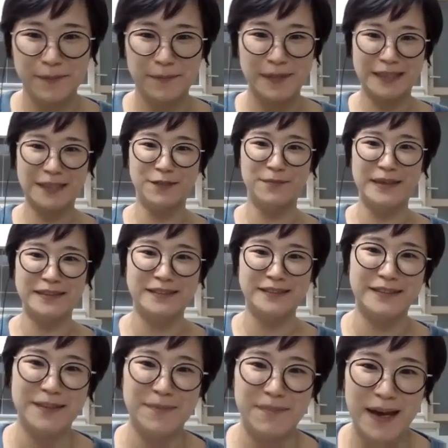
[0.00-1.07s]
I, mean you
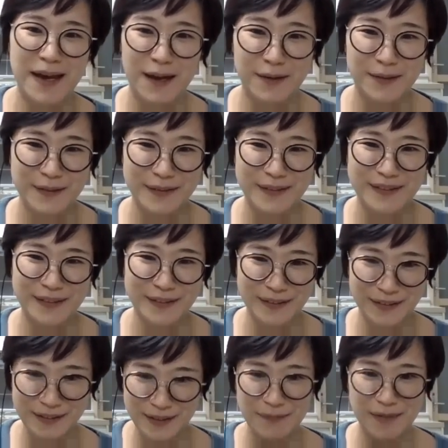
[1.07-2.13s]
mentioned about you know
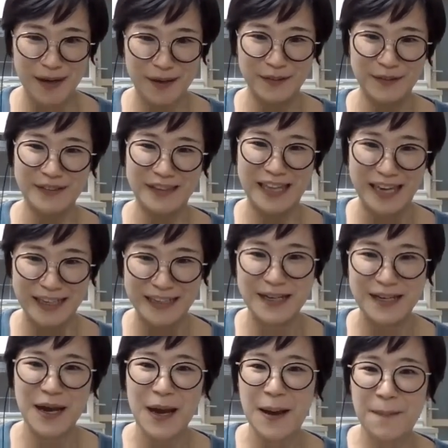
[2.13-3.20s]
about your leg
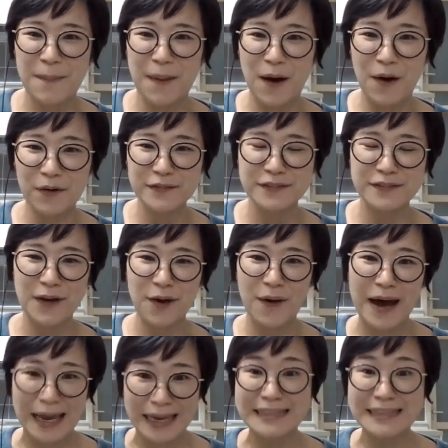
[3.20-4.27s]
but also
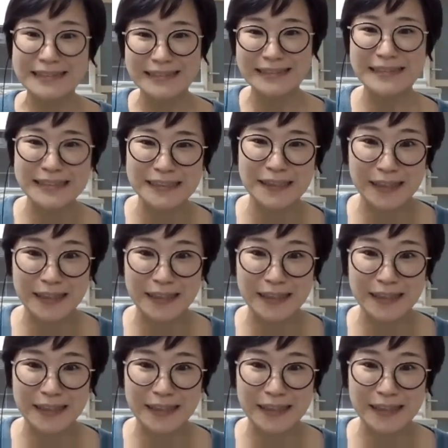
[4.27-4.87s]
i can see